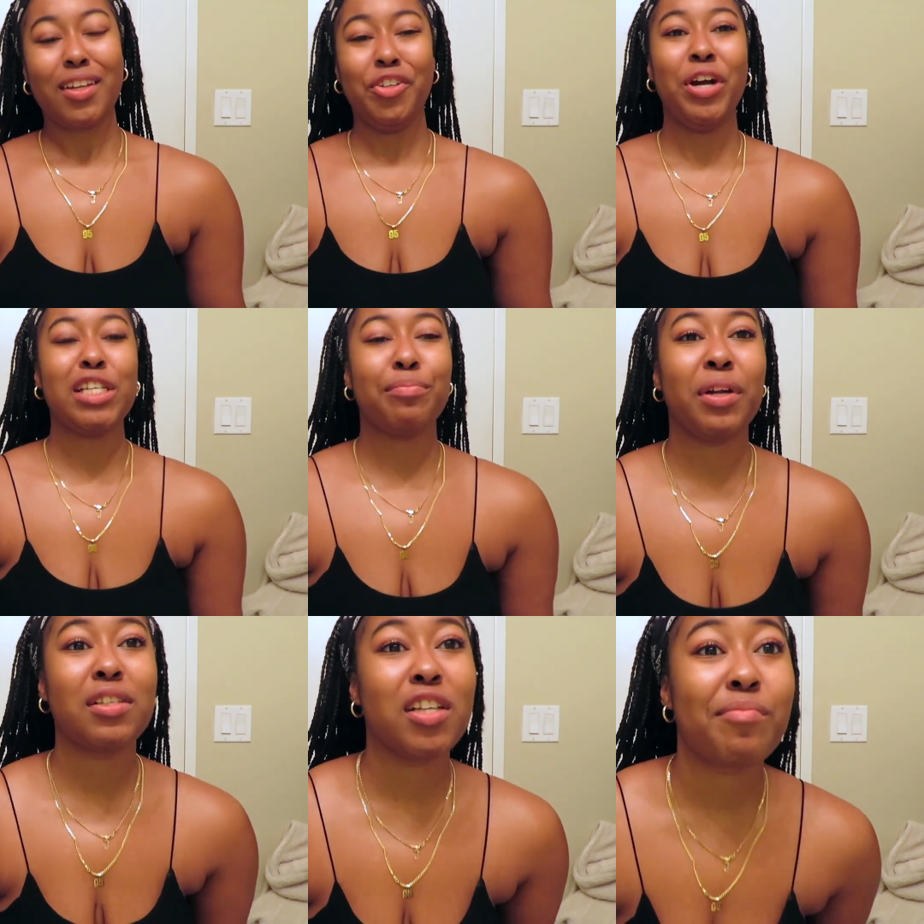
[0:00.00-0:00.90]
You guys put
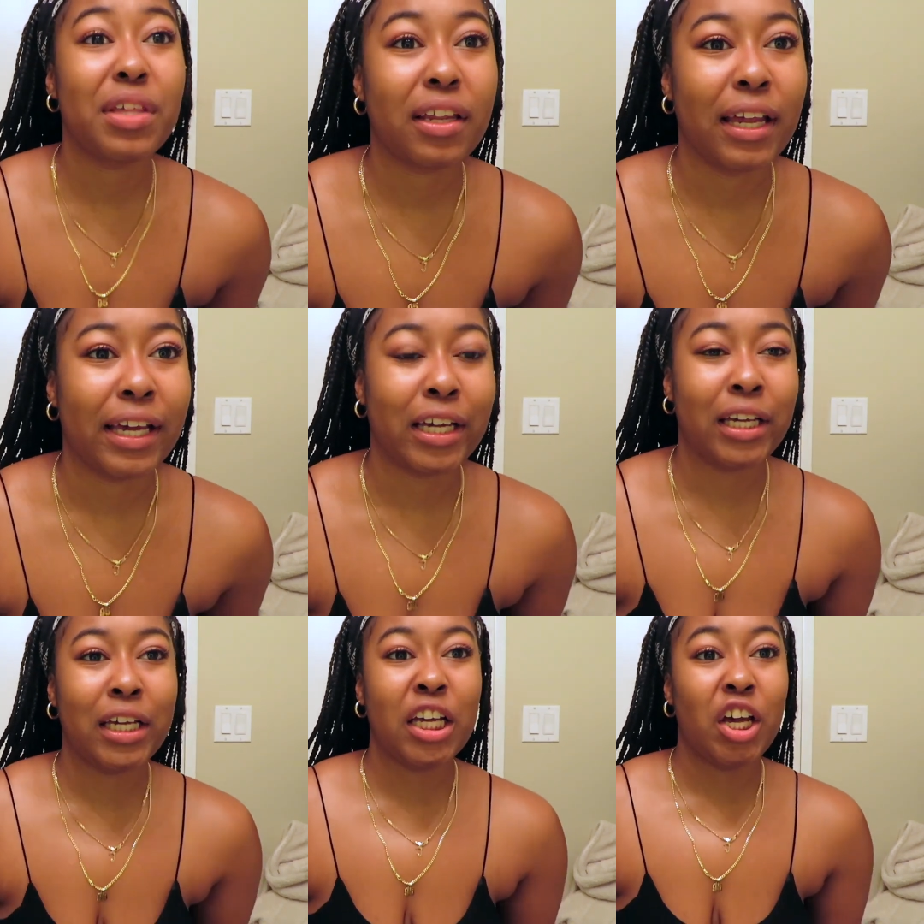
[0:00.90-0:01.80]
on something like
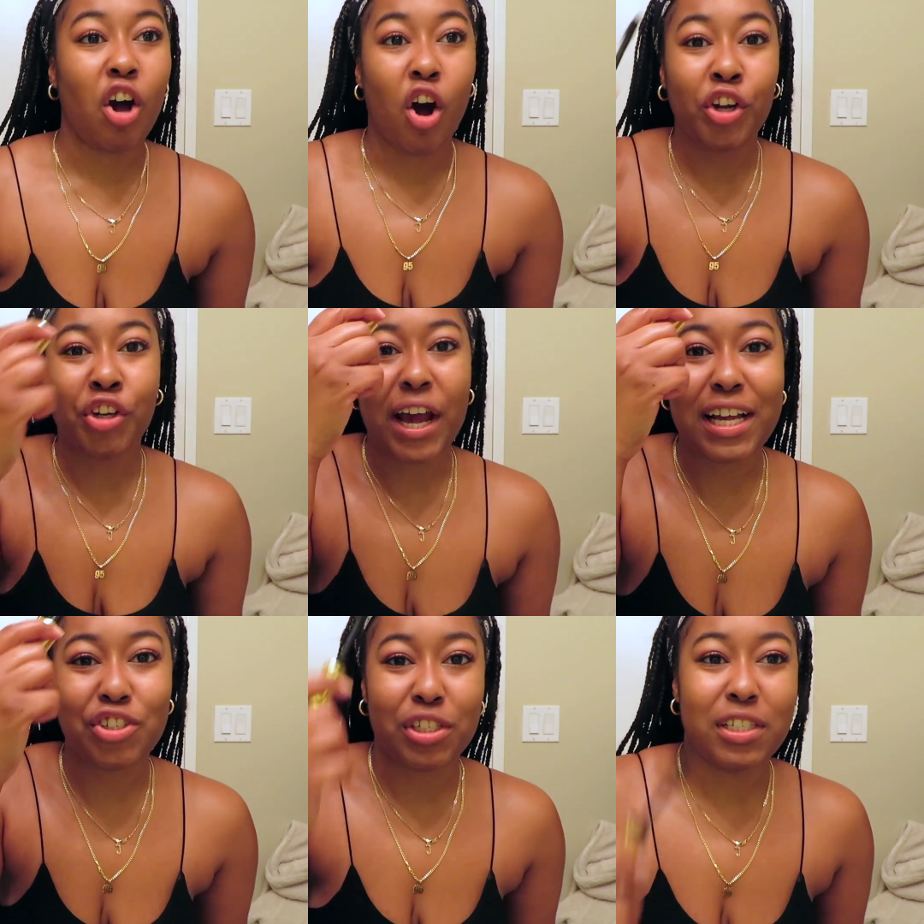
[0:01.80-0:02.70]
on your
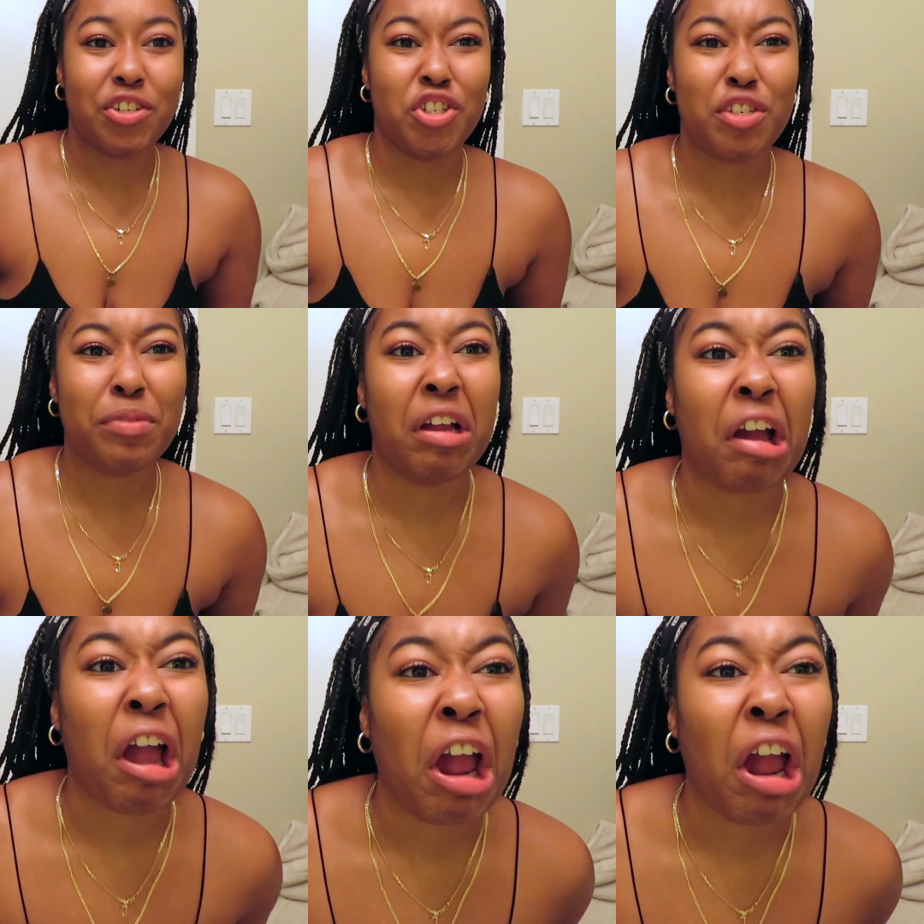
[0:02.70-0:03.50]
edges and you just be like,